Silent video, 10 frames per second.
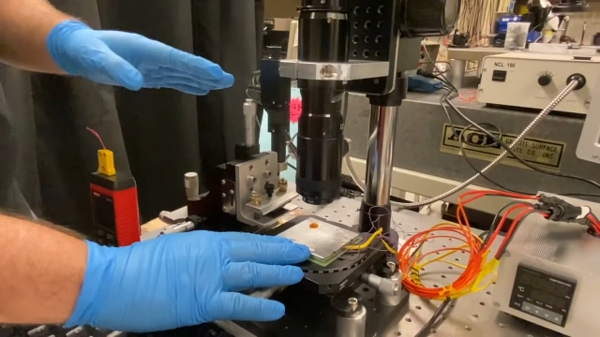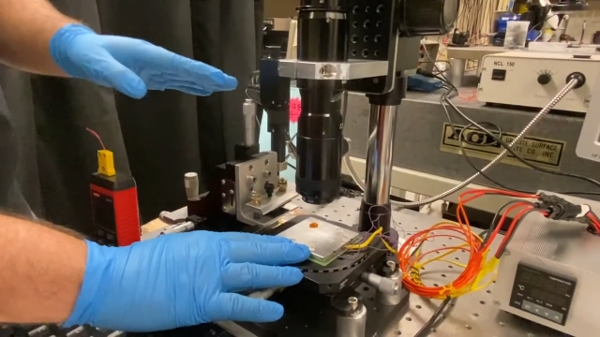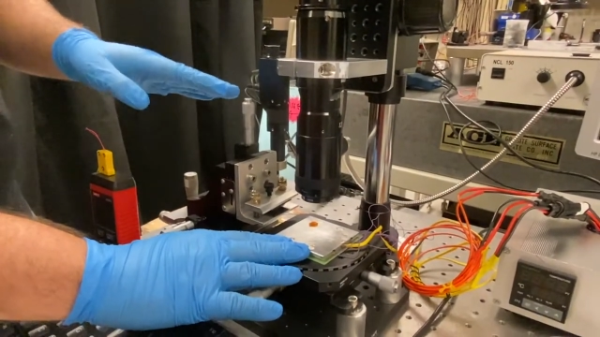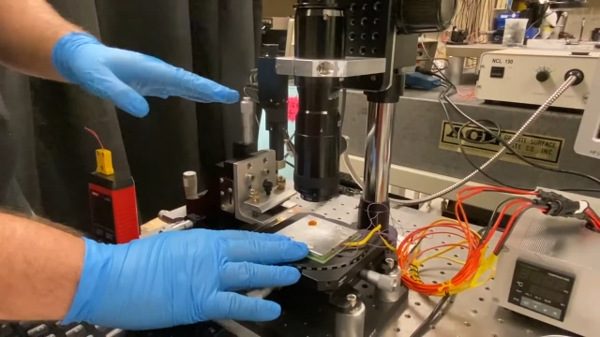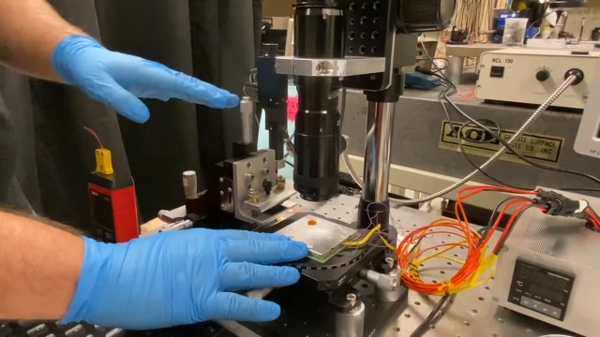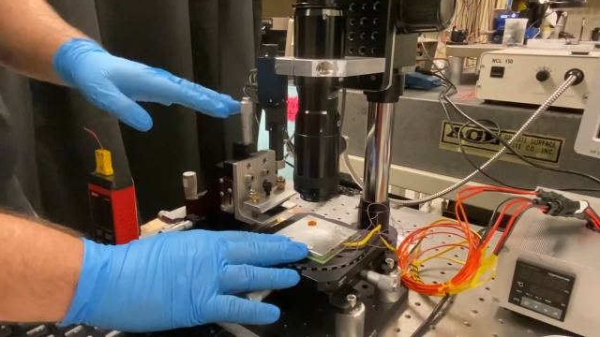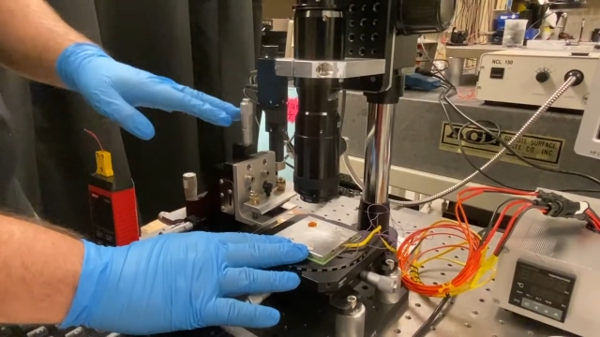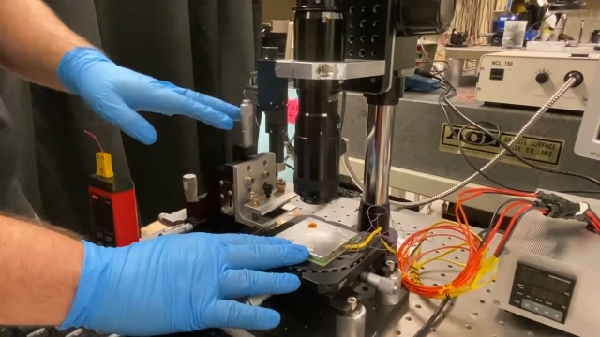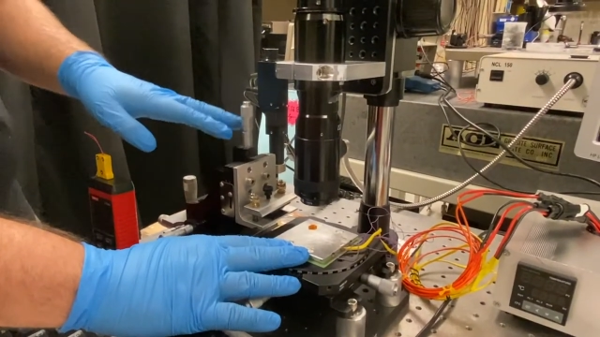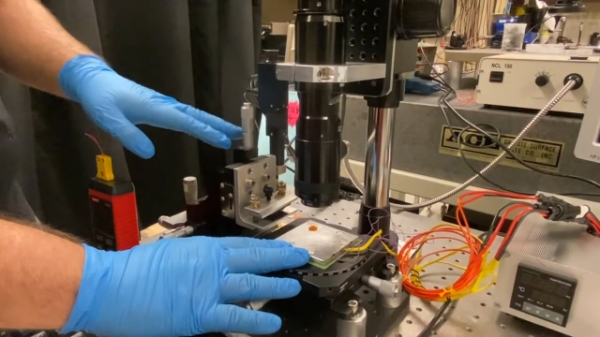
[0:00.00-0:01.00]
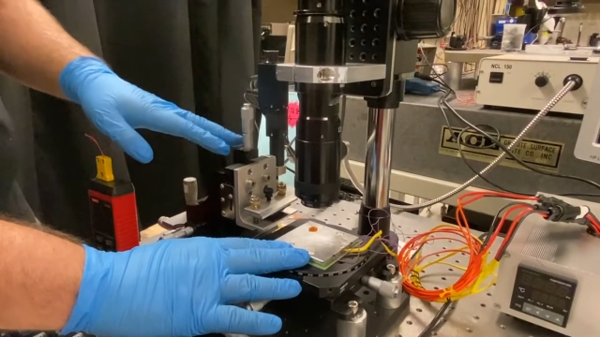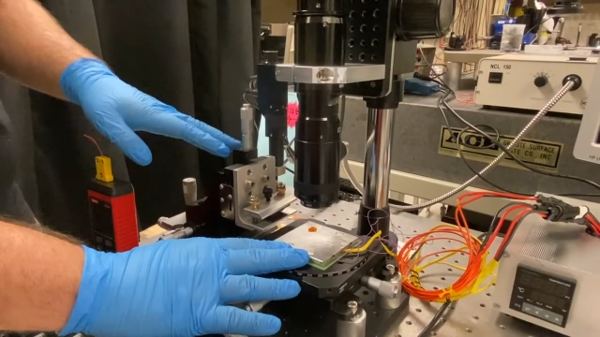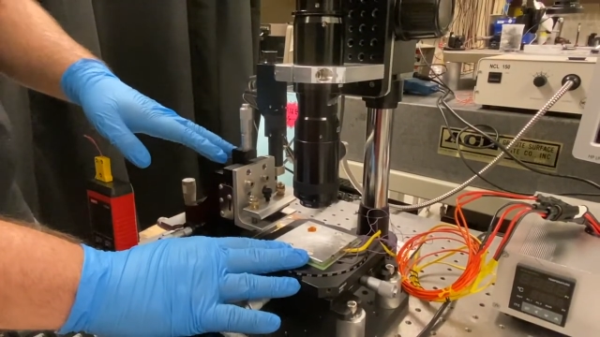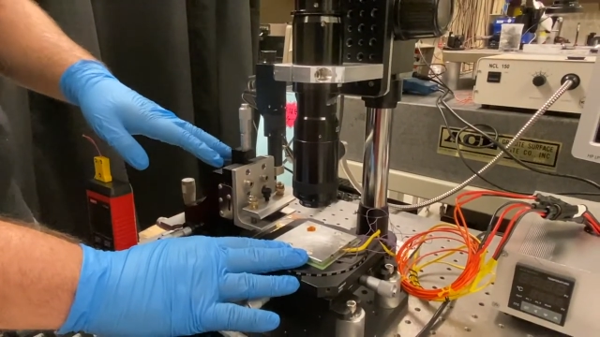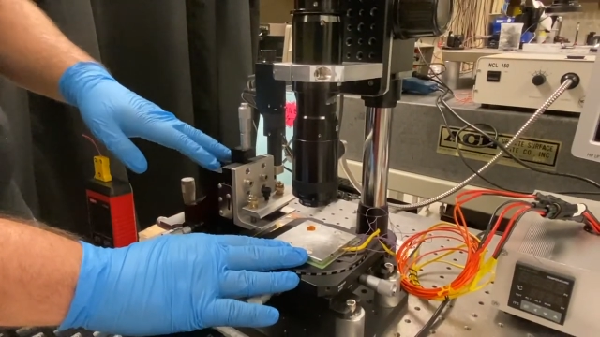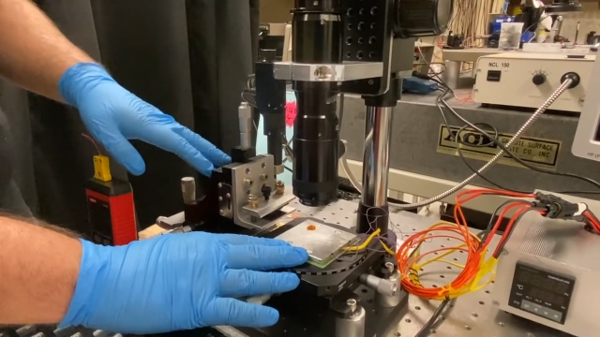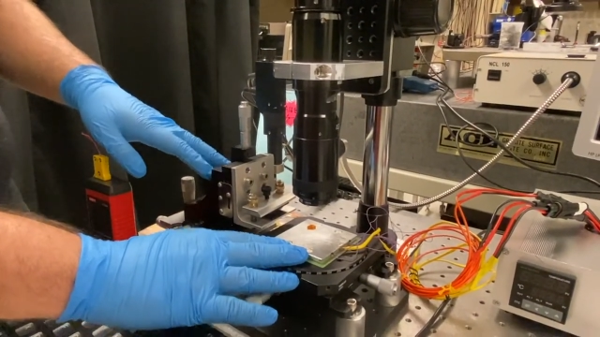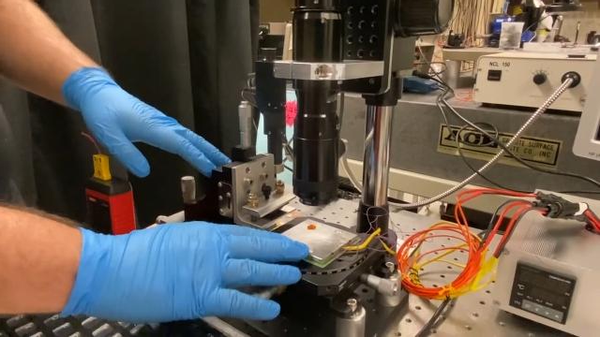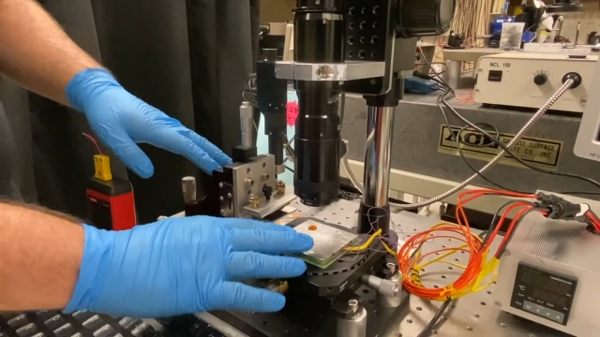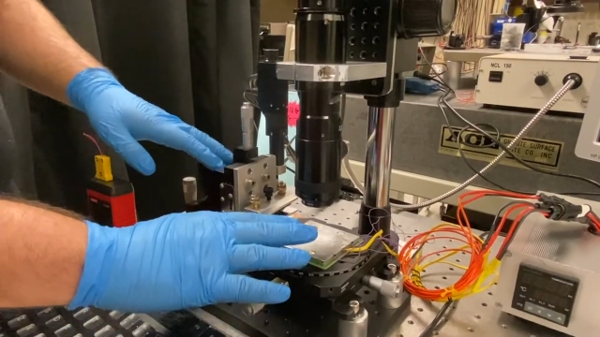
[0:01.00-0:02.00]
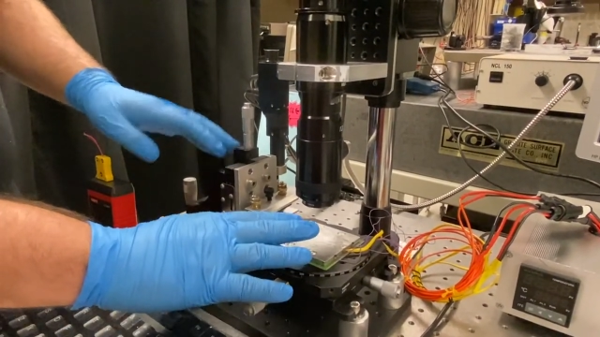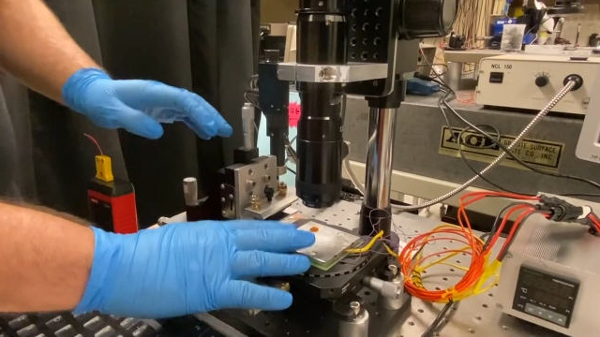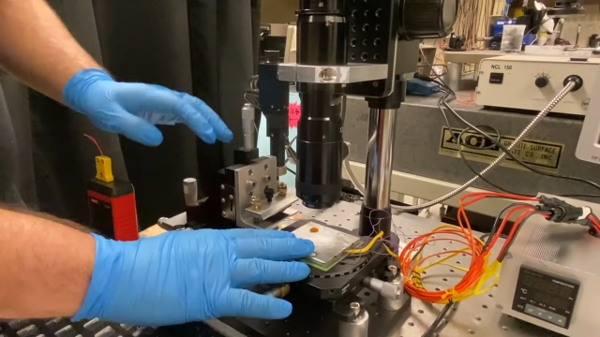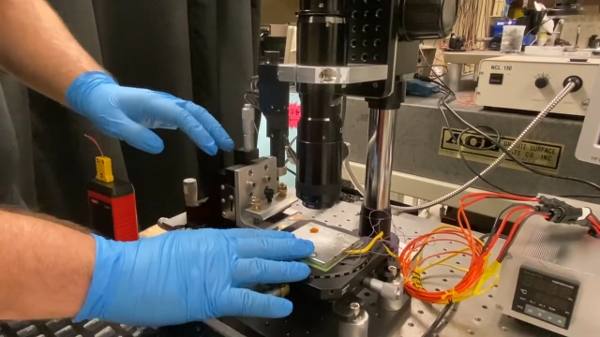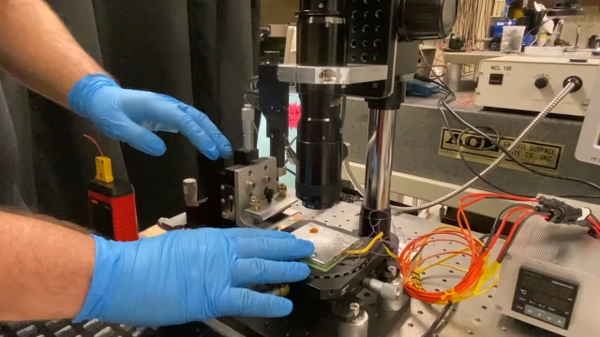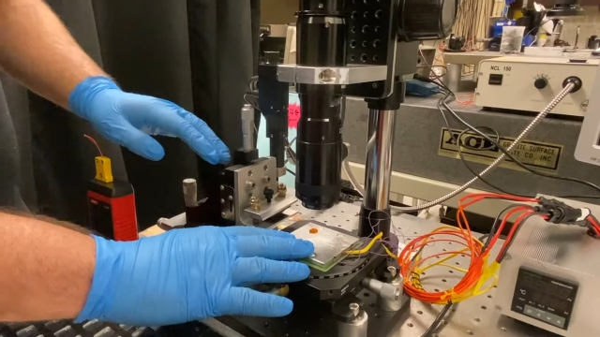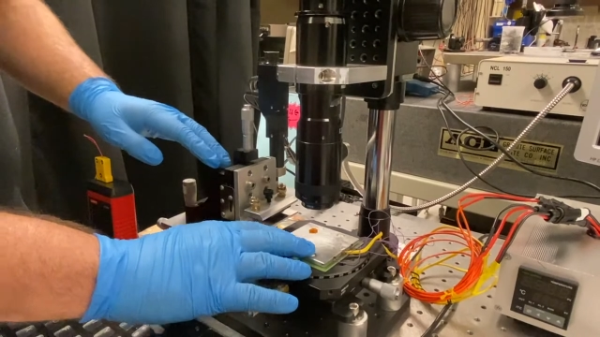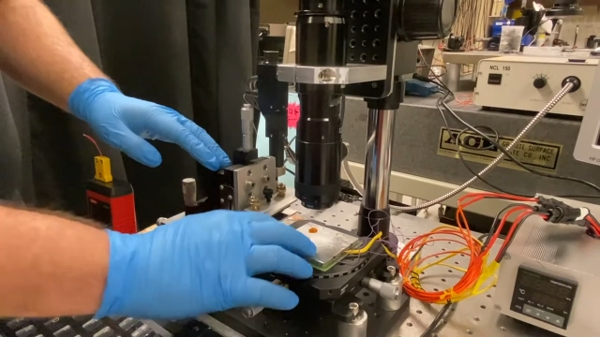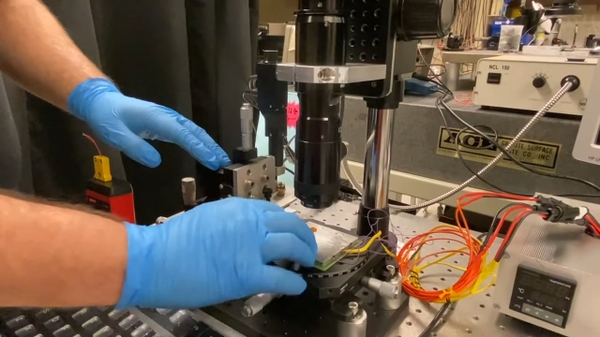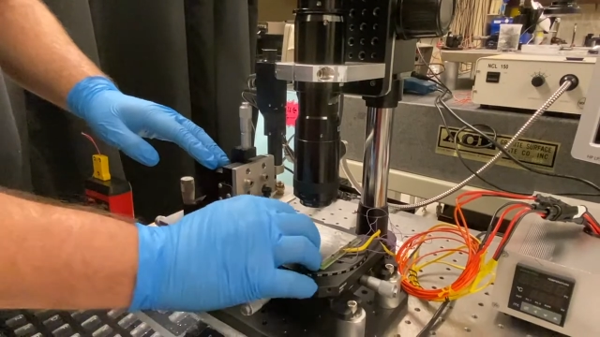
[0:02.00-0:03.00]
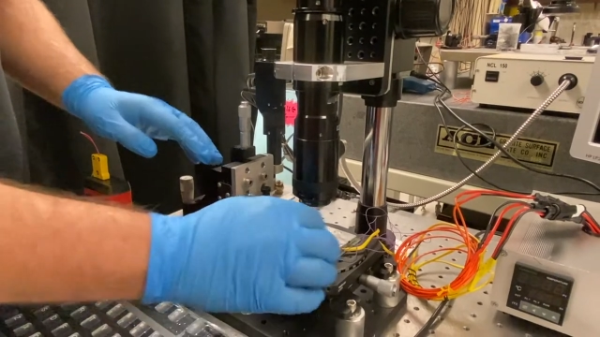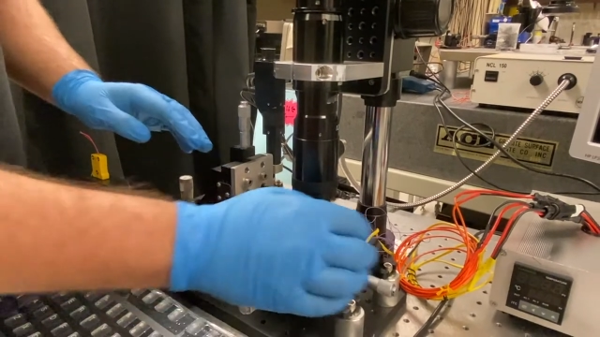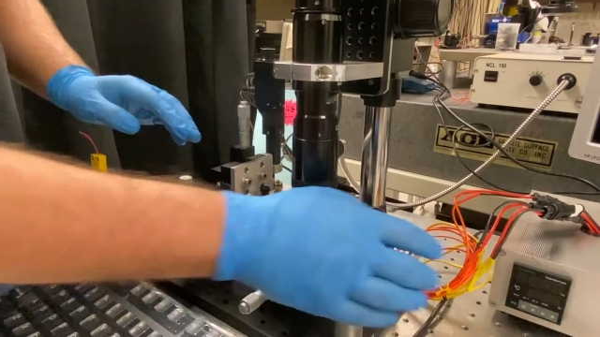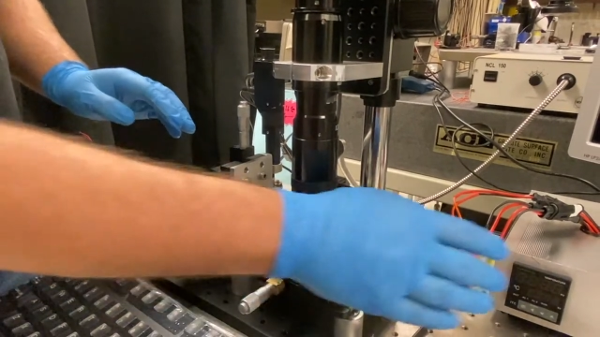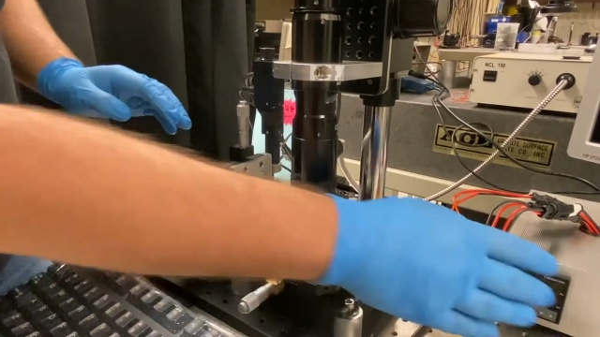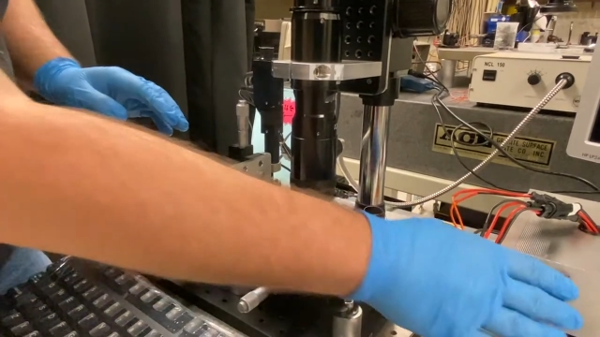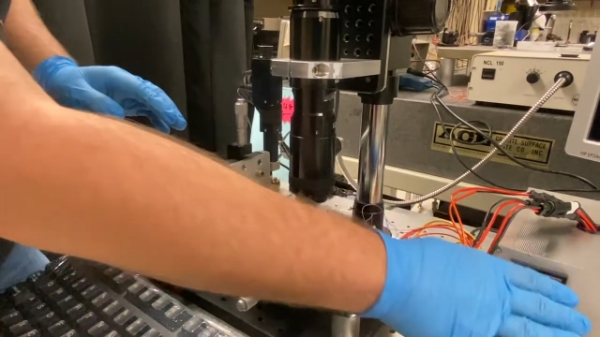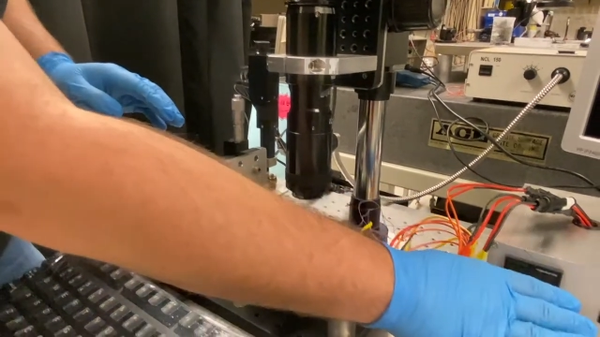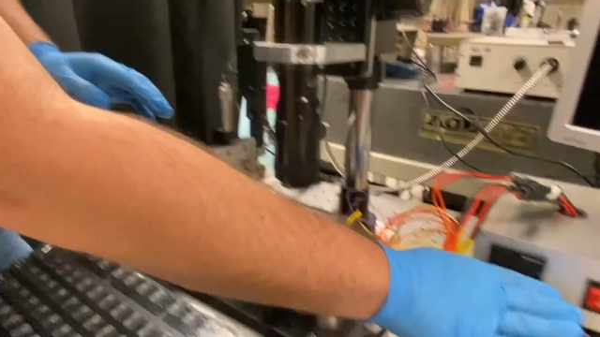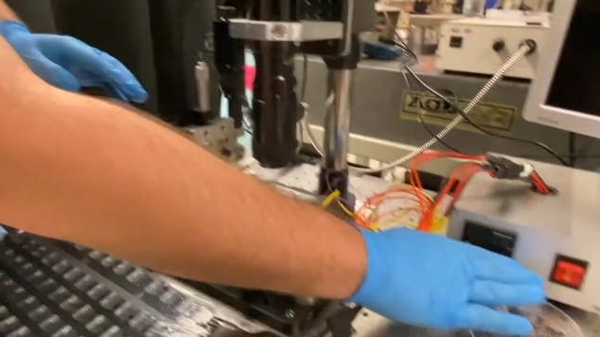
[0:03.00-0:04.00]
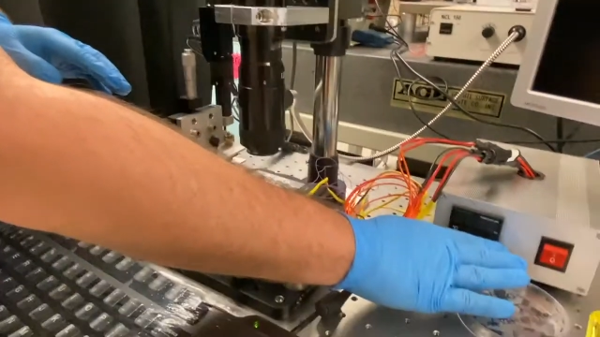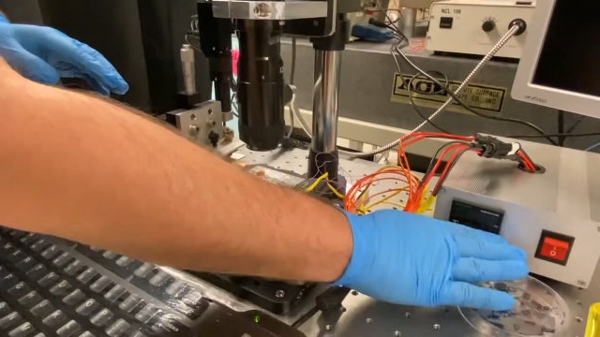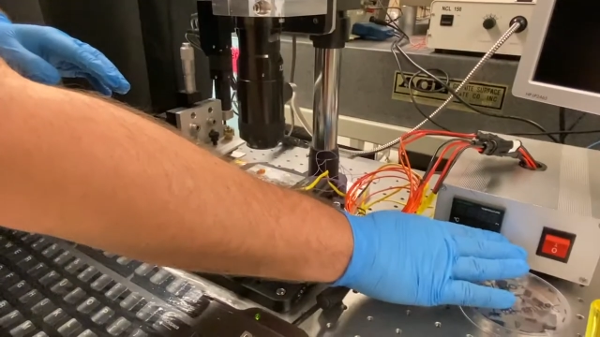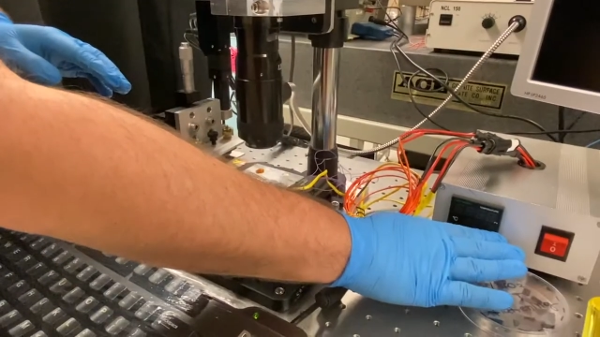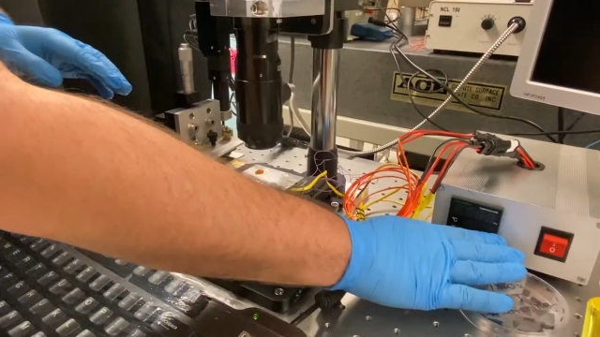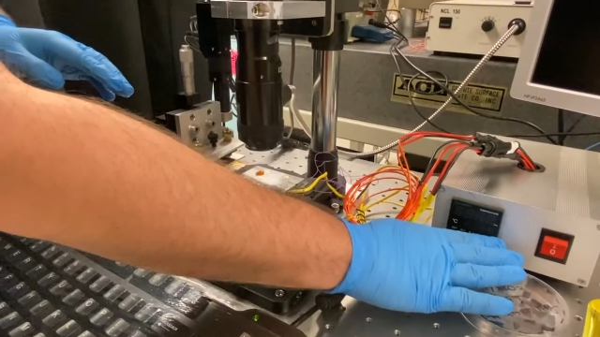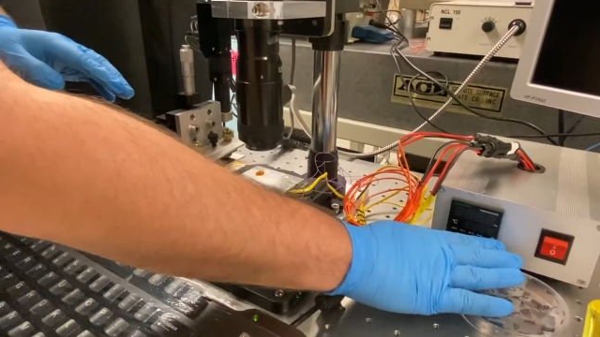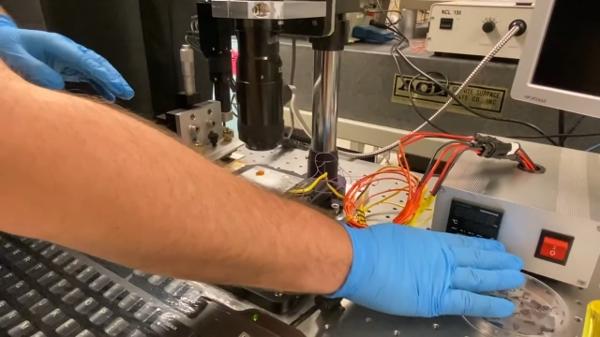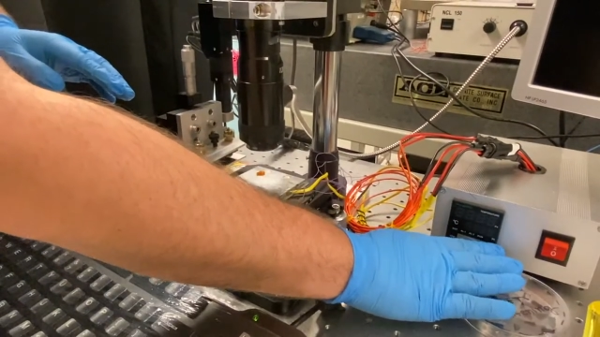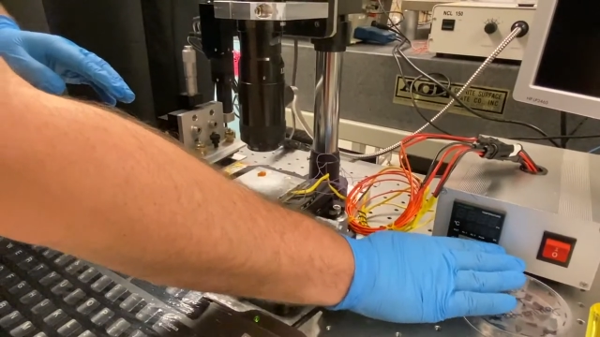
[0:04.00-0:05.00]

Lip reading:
No face is visible, so there are no lips to read.